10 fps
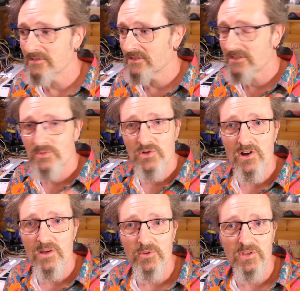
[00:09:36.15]

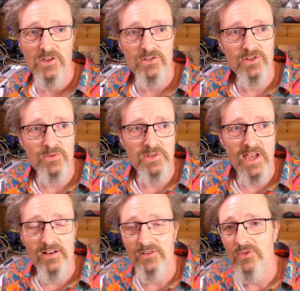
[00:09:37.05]
Subscribe on the YouTube
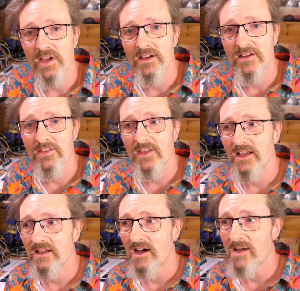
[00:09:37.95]
channel, that kind of
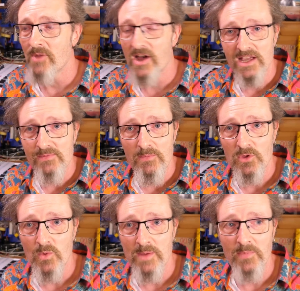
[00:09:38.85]
thing. I might come up with
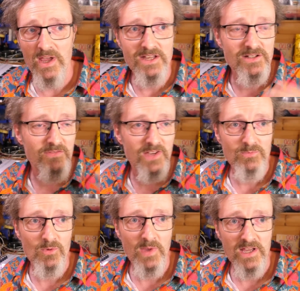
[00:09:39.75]
a web page and a
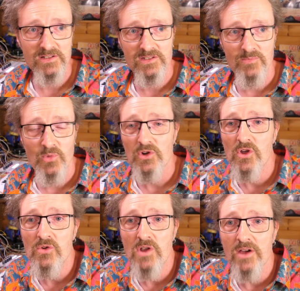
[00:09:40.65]
Facebook page at some point.
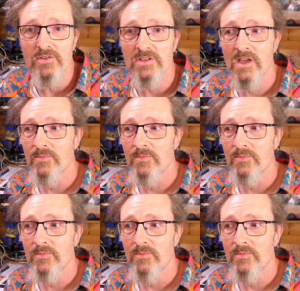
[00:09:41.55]
Who knows?